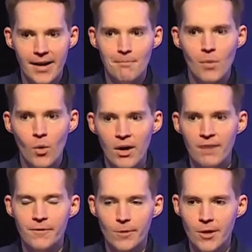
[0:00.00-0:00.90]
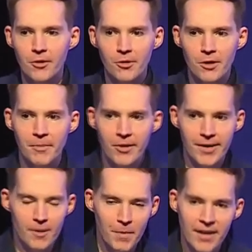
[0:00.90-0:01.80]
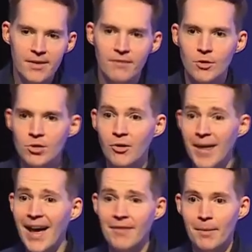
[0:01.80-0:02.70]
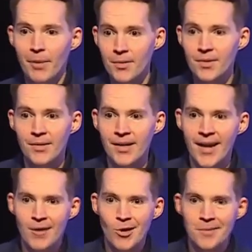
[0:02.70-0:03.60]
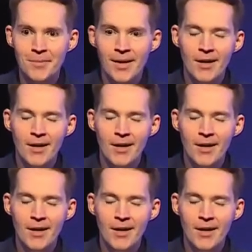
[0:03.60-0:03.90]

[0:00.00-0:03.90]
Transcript: in more of our local communities, because if you don't have that personal connection,